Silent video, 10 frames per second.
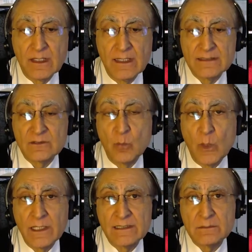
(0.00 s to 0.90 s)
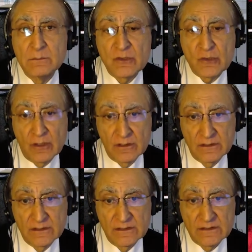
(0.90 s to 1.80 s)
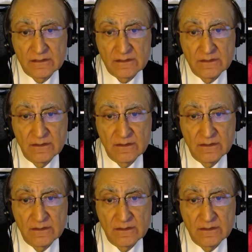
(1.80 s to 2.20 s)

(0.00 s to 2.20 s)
as well as majorities.